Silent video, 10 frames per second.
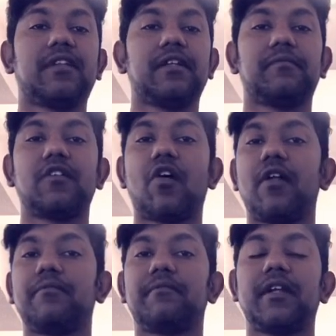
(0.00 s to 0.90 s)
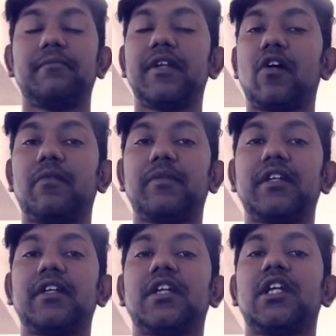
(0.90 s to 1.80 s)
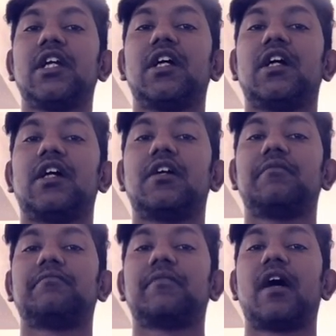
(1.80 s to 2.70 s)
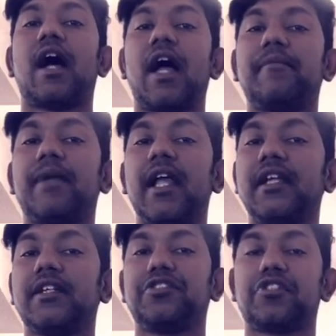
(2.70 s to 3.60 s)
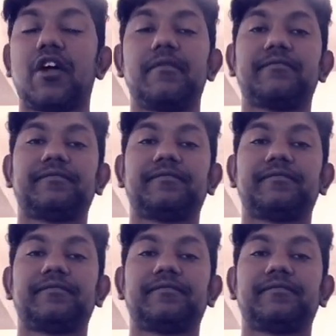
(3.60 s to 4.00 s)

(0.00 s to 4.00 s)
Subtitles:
it may not be a high-paying job.